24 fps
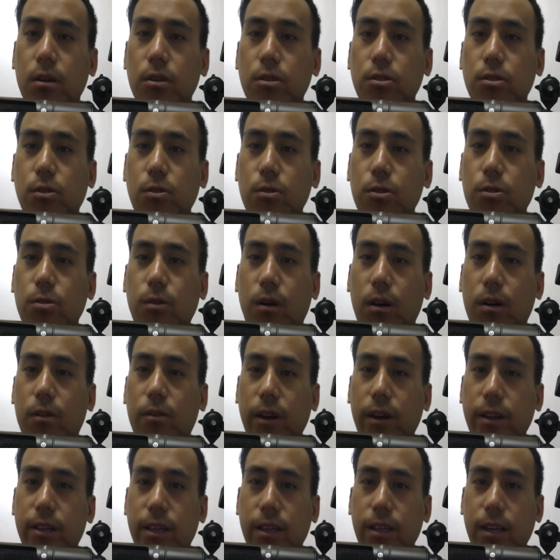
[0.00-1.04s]
So you are
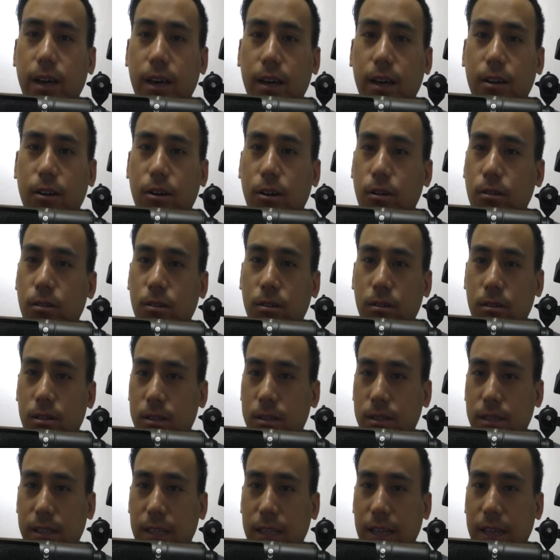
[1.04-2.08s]
writing a
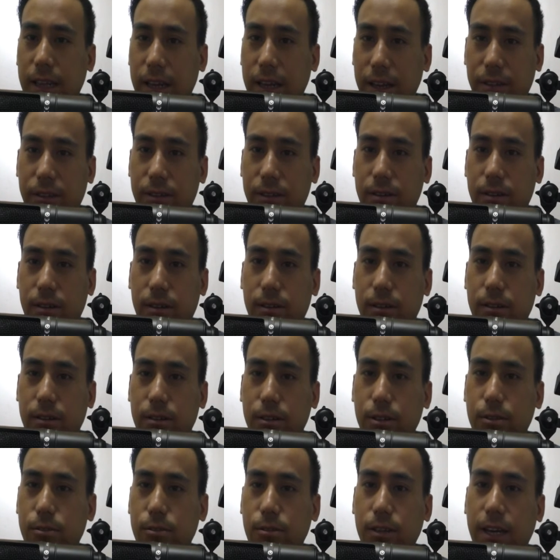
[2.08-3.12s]
condolence letter.
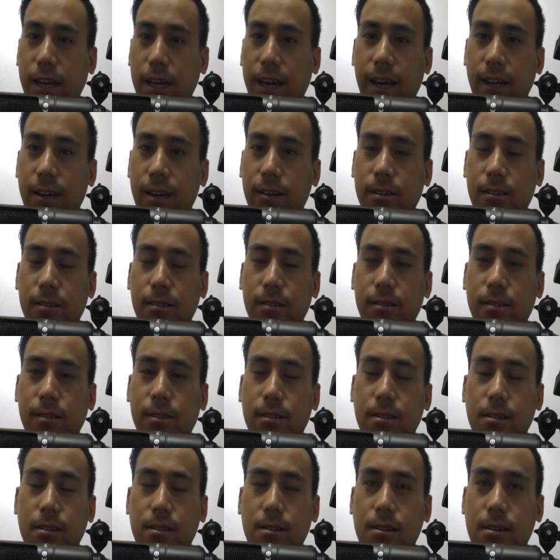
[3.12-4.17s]
You cannot
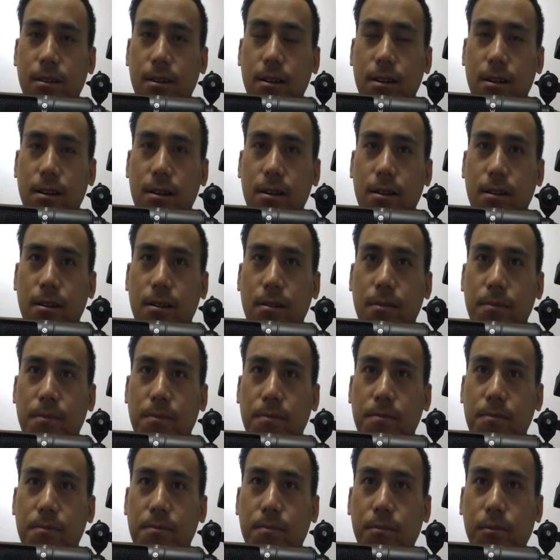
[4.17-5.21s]

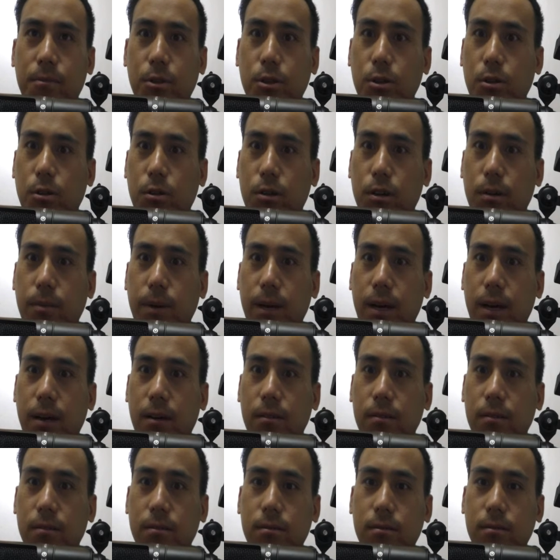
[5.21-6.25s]
talk
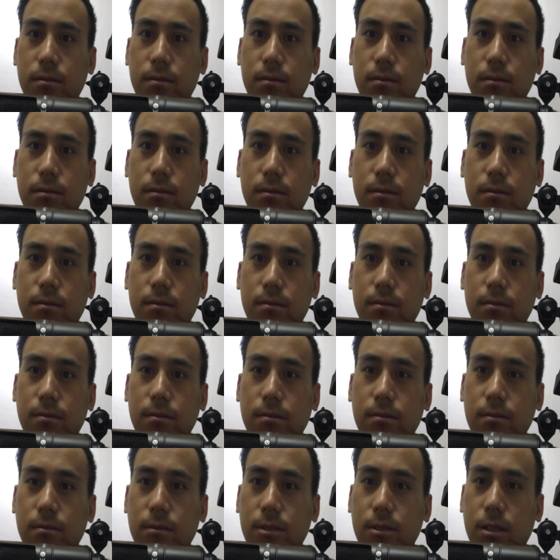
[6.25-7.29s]
about,
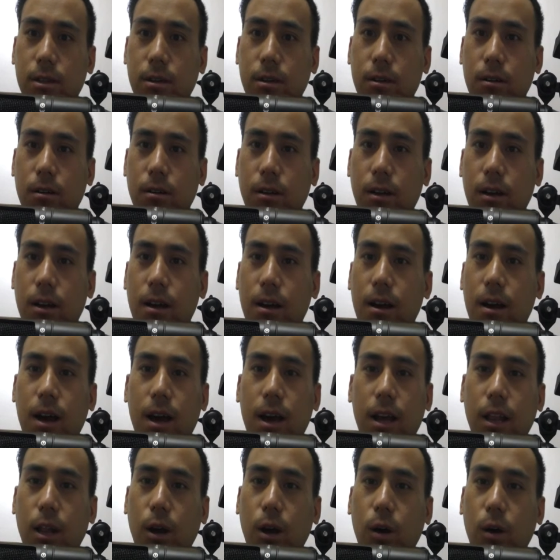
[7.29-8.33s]

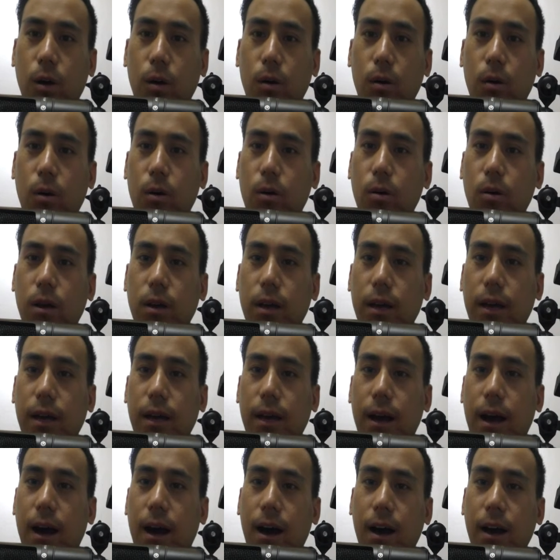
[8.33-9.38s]
hello,
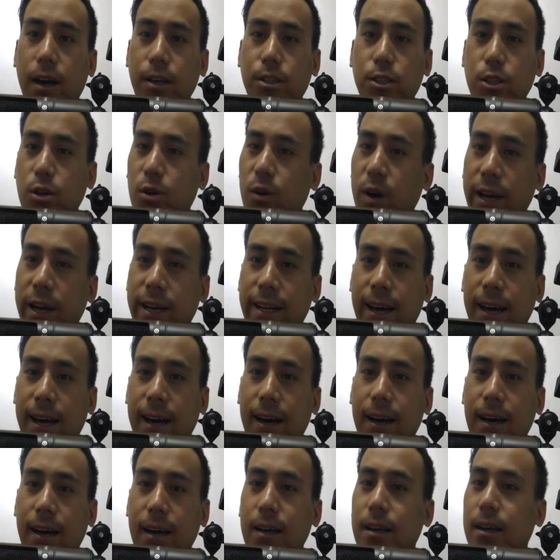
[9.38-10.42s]
hi
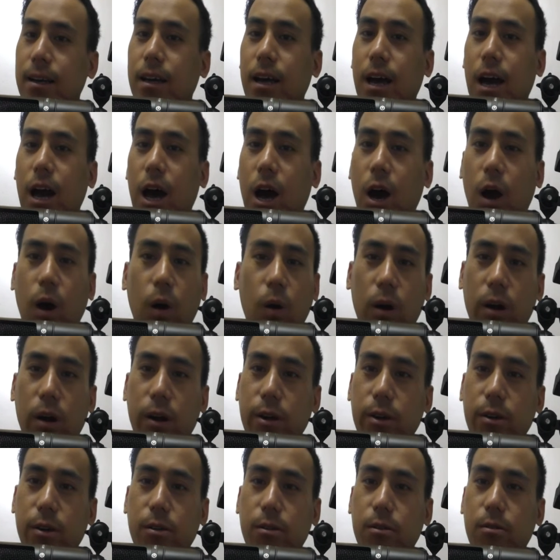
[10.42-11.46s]
Joanna, how
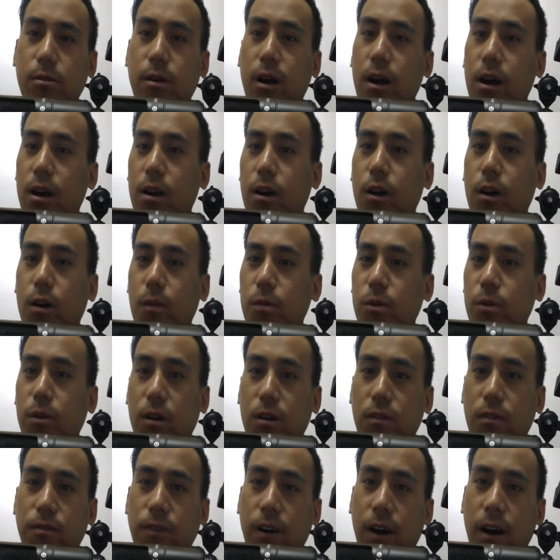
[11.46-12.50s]
are you? I hope you
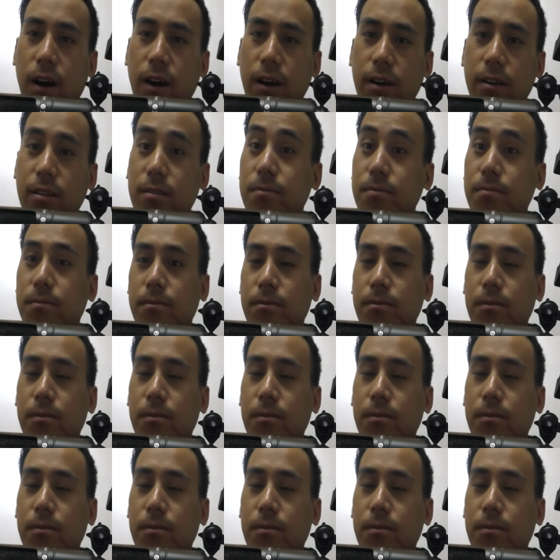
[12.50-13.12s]
are fine.